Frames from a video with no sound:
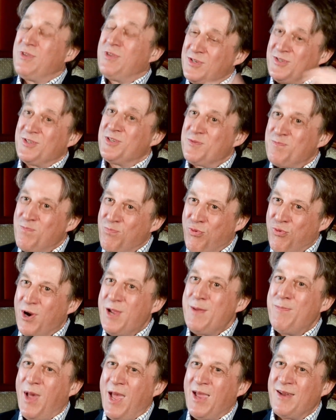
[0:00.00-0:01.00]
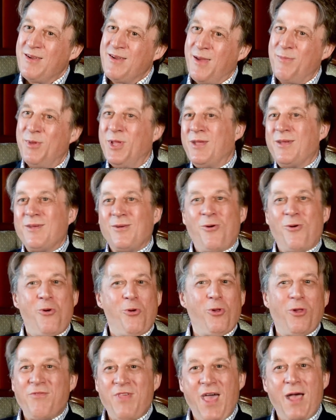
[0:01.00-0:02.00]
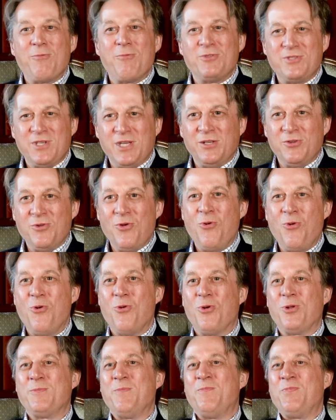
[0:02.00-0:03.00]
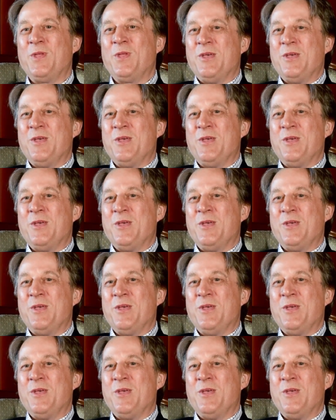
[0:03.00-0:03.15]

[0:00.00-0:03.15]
This is pre-pandemic. All of that was ignored.